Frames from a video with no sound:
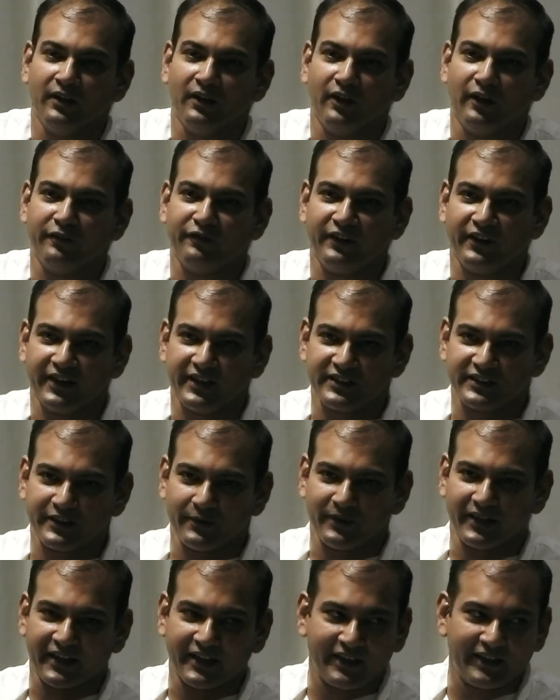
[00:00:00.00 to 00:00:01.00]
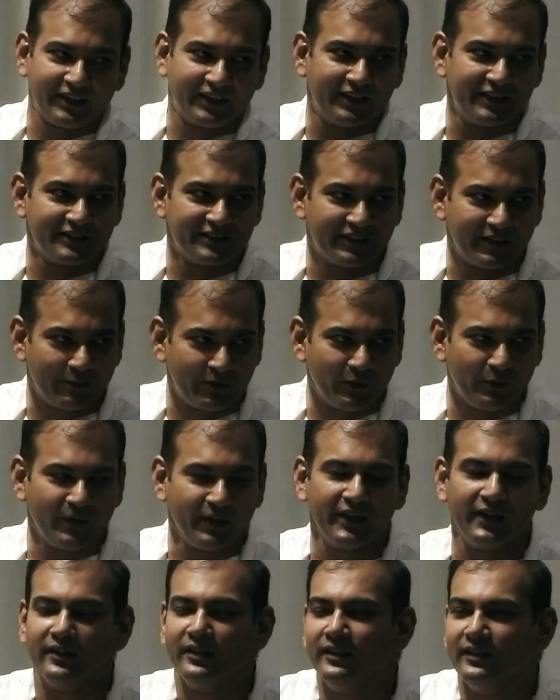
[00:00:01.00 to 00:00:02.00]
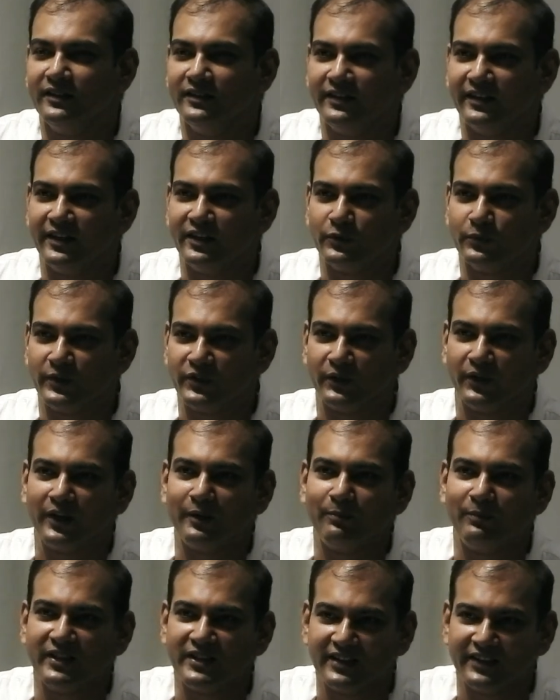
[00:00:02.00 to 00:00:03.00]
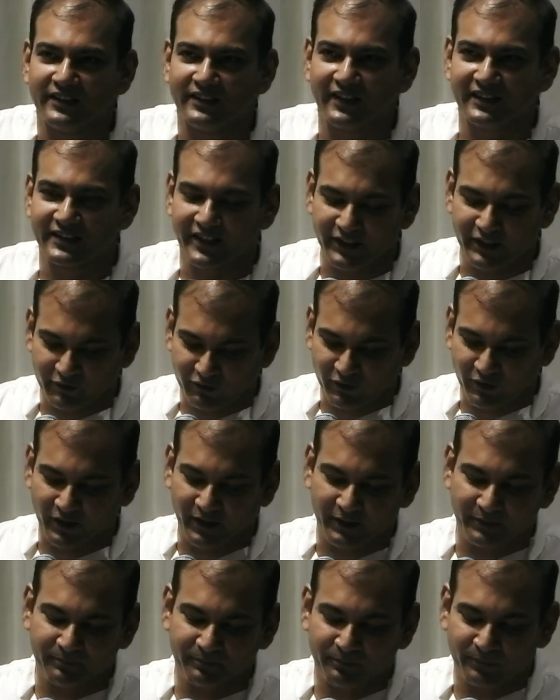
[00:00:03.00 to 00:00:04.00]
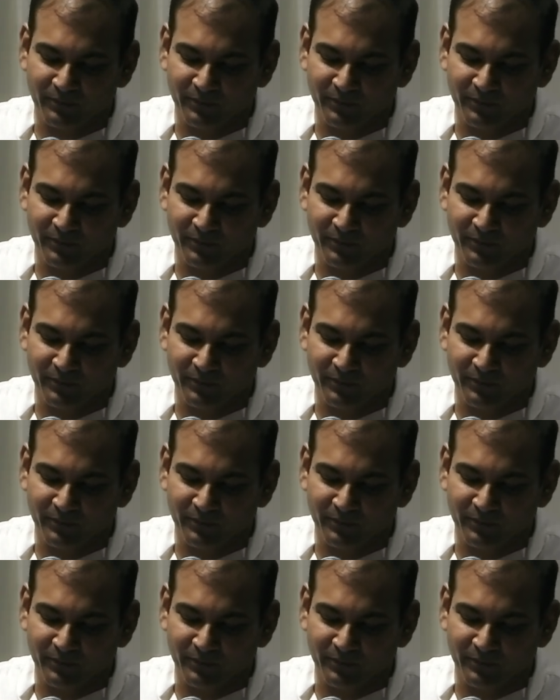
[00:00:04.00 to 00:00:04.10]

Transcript: offerings, they were taking cuts, they were doing things which were not pleasing in the sight of God.